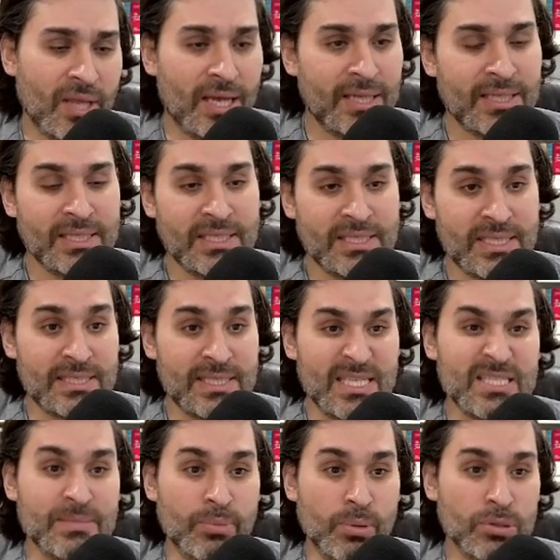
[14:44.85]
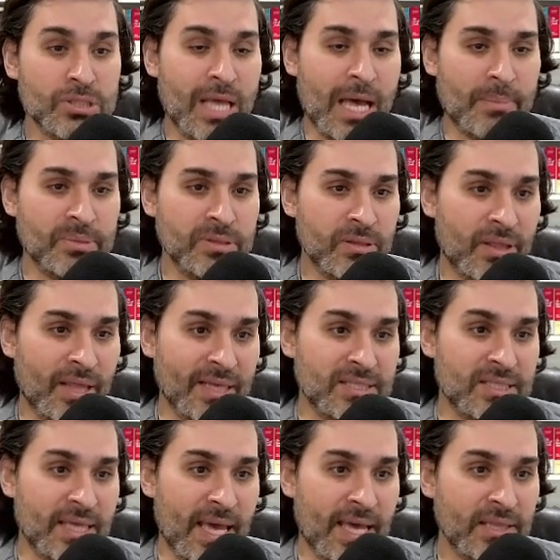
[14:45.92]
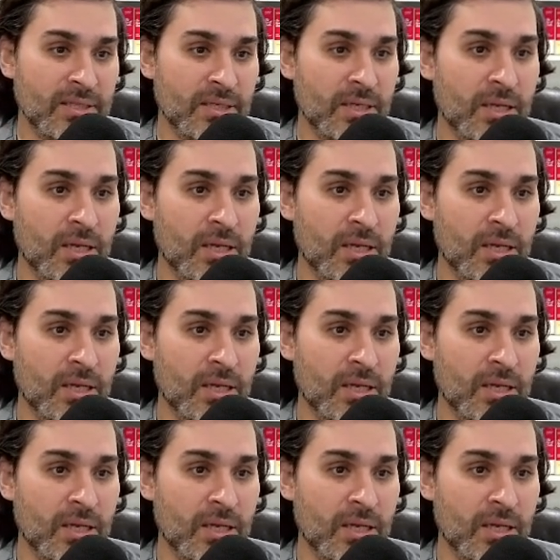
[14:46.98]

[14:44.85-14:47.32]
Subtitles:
and then he says that's supposed to happen thanks to Ken,